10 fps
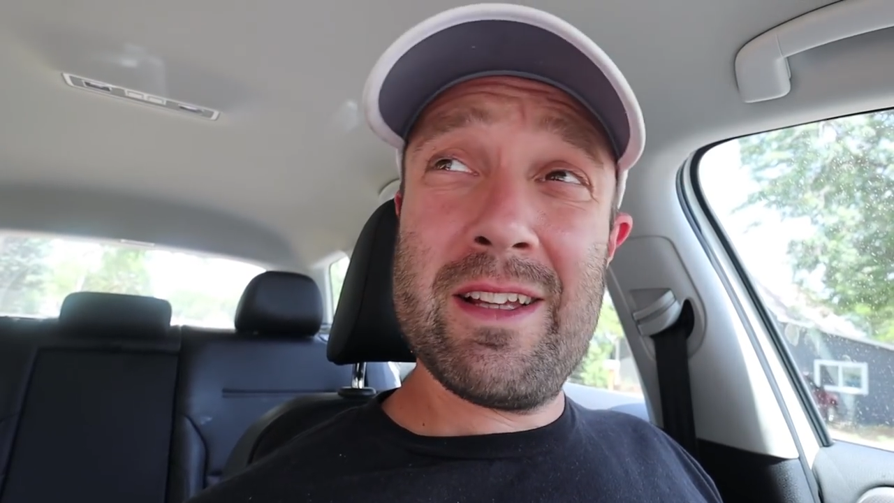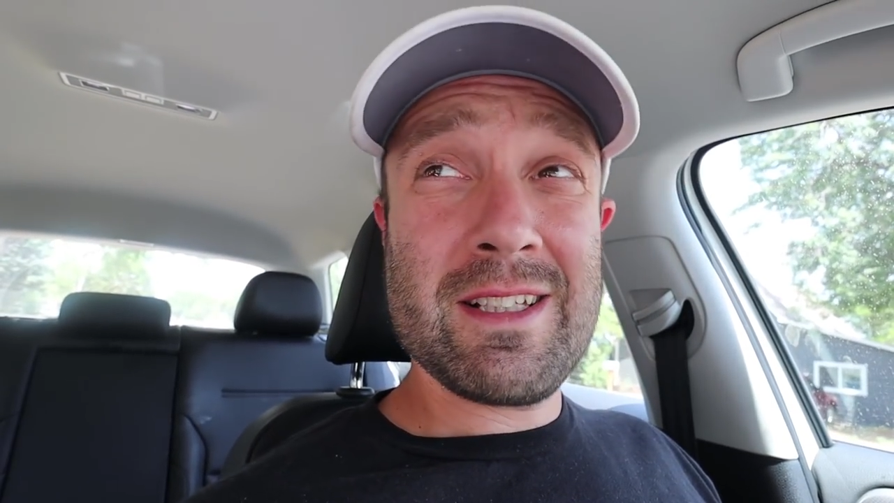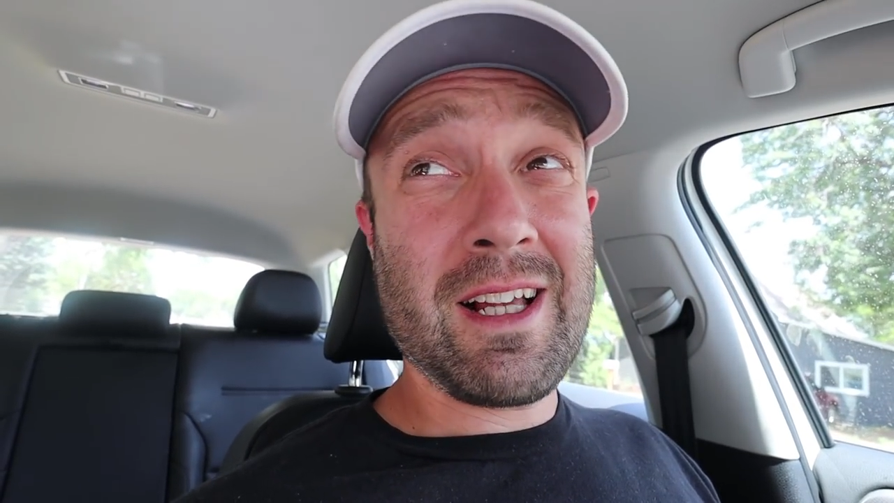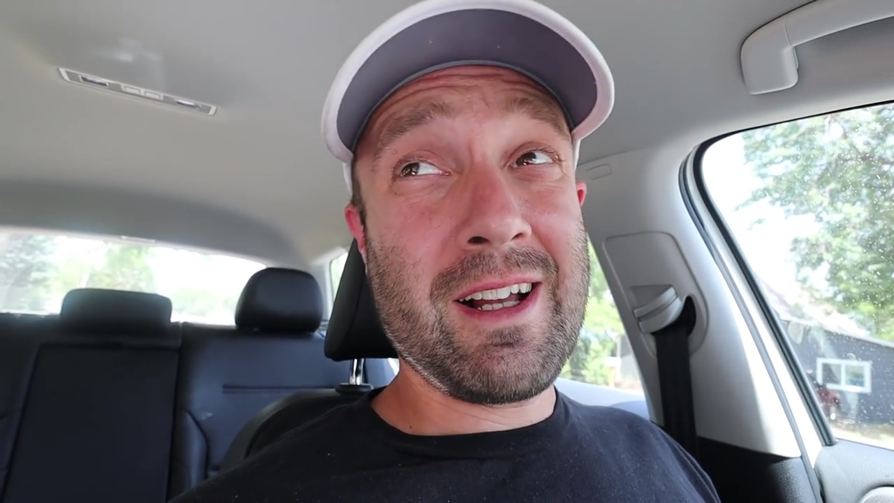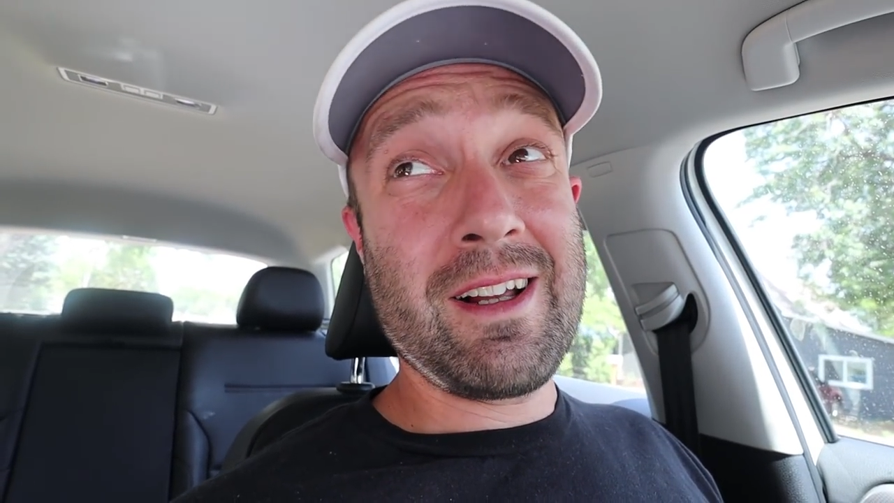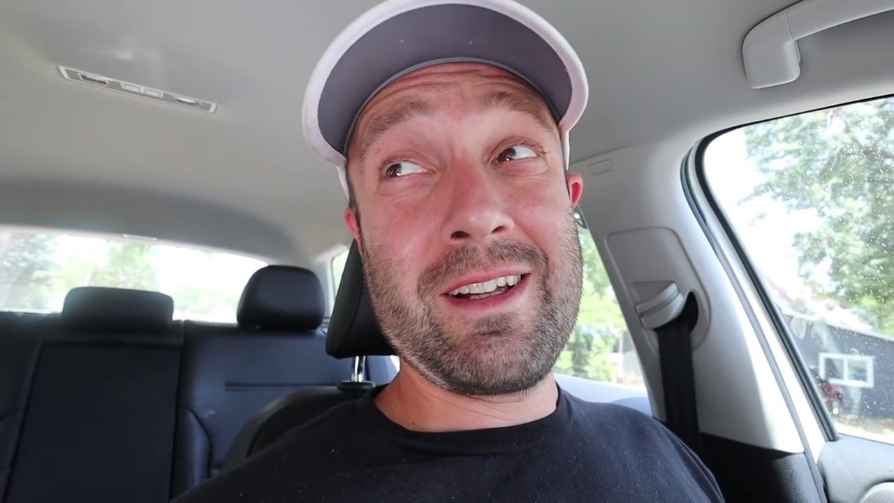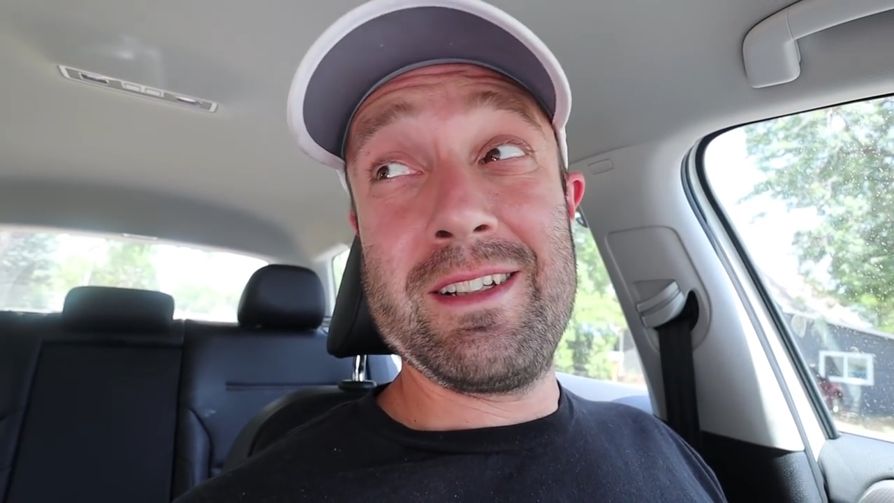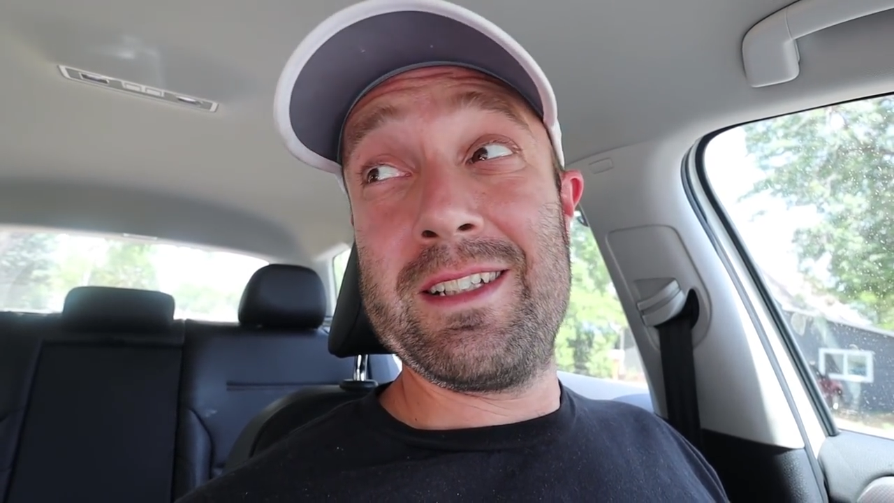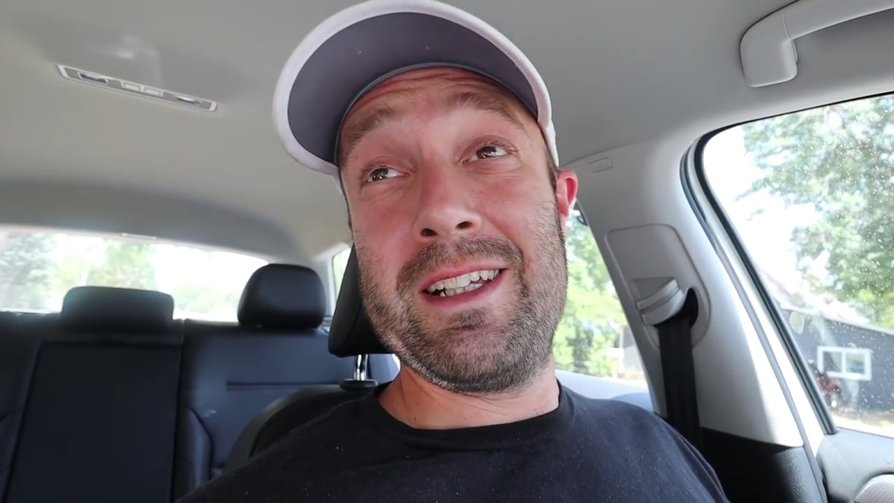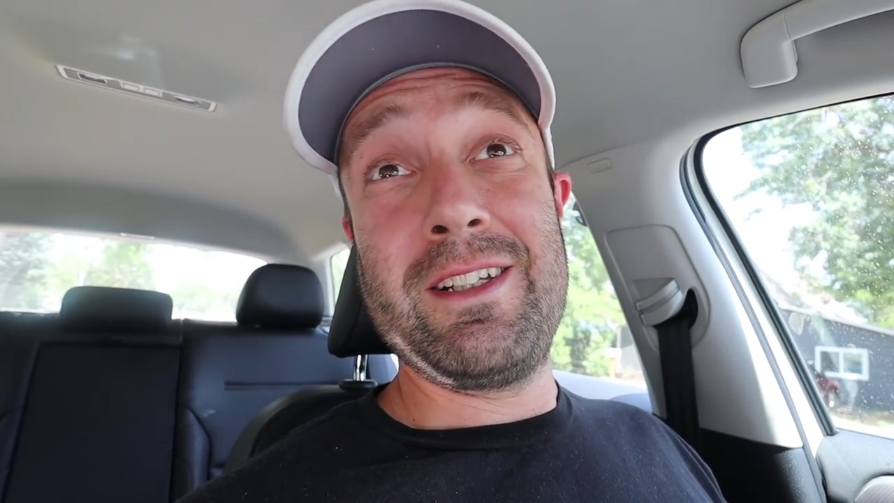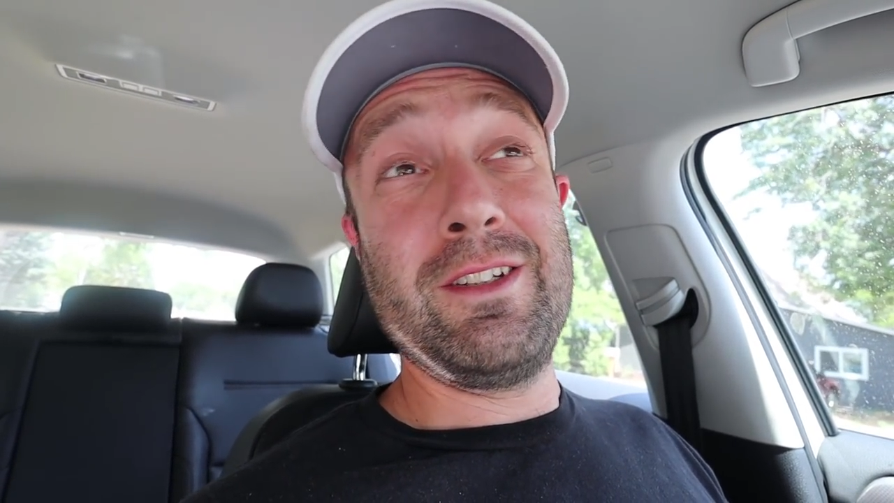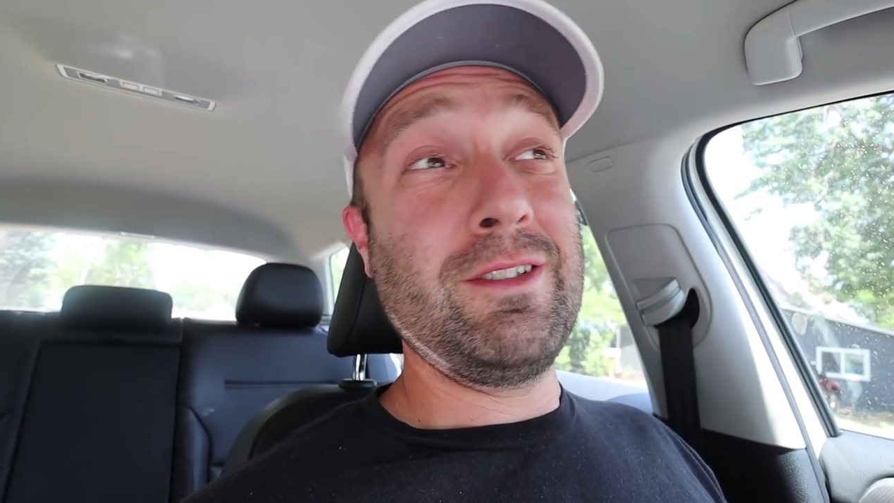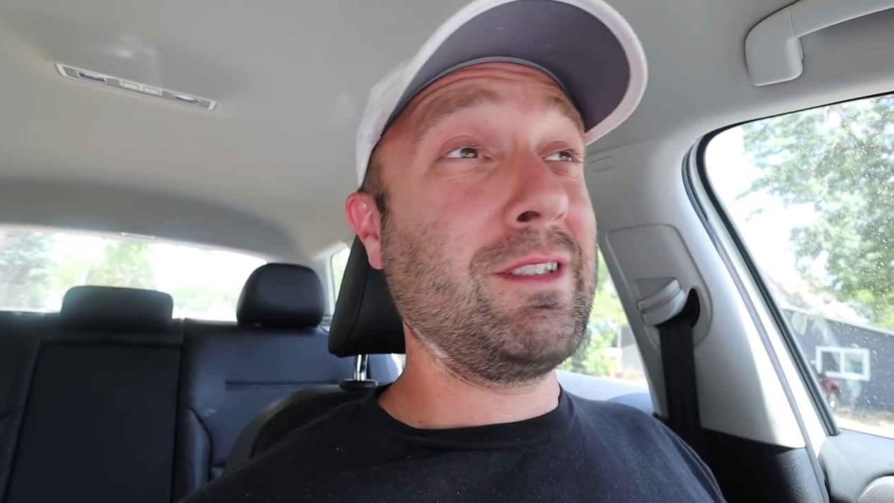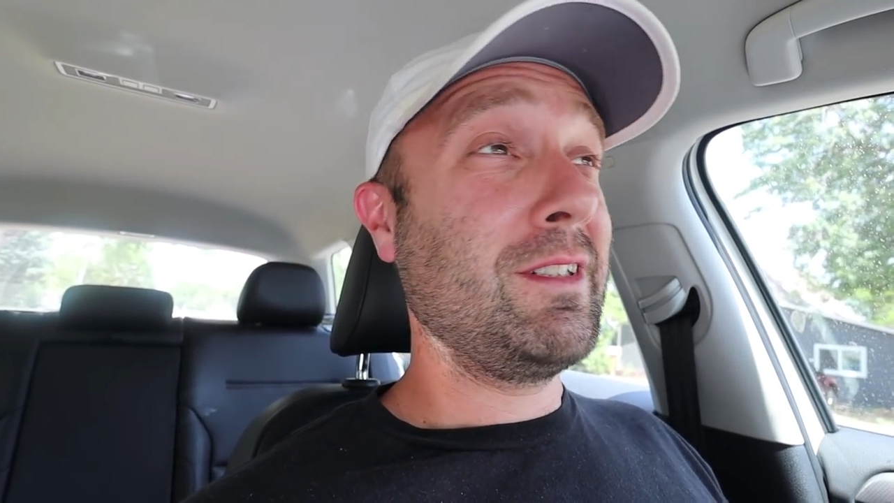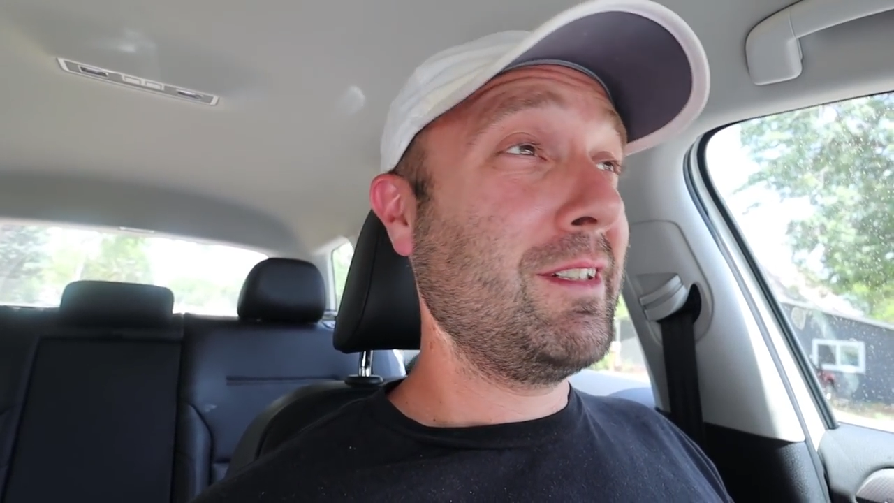the saga
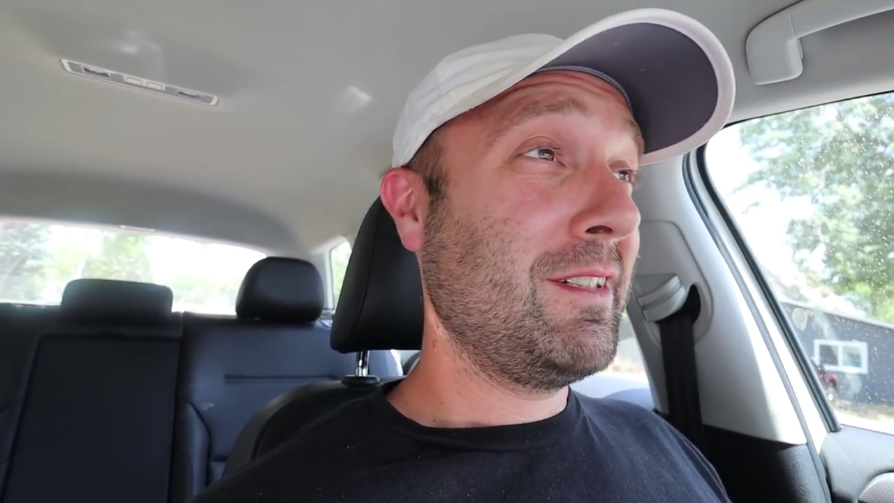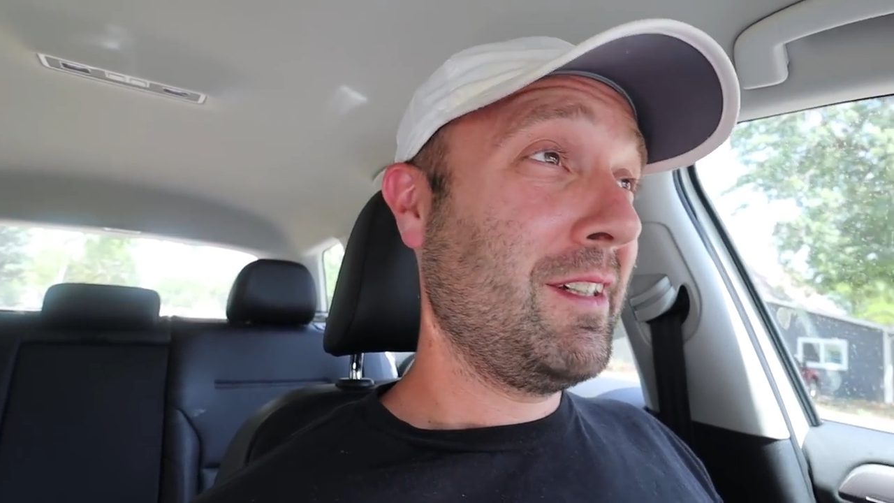continues.